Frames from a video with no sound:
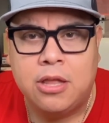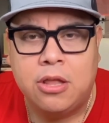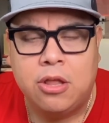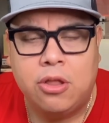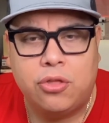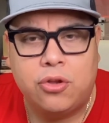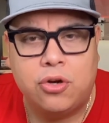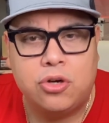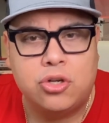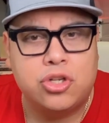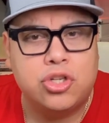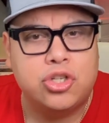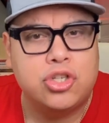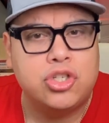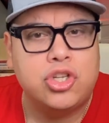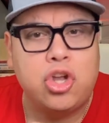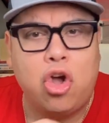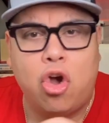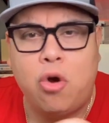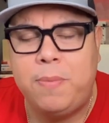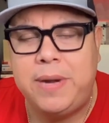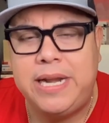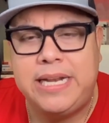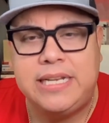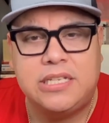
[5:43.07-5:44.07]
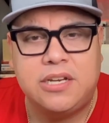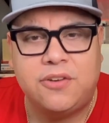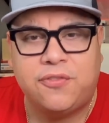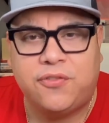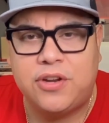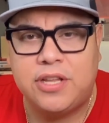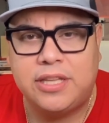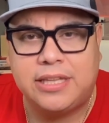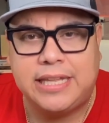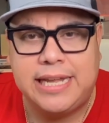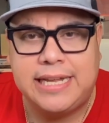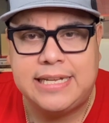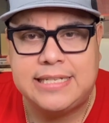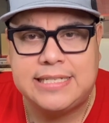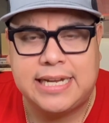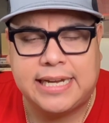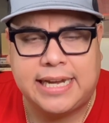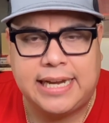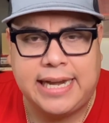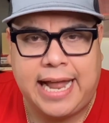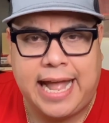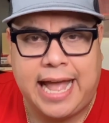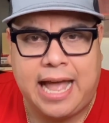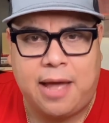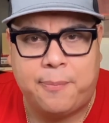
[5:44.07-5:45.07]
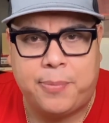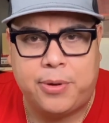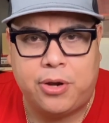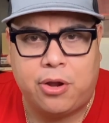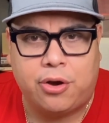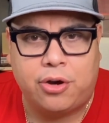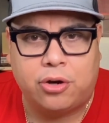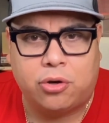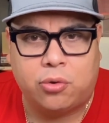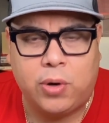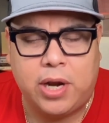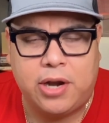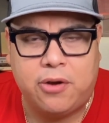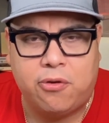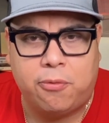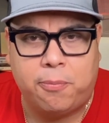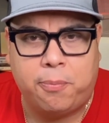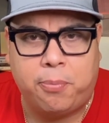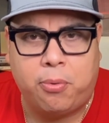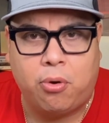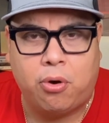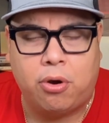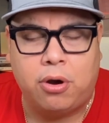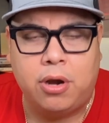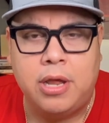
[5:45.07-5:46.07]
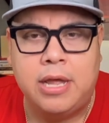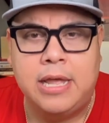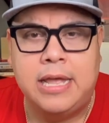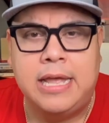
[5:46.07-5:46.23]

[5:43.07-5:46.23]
There's so many different things that can happen on a credit report,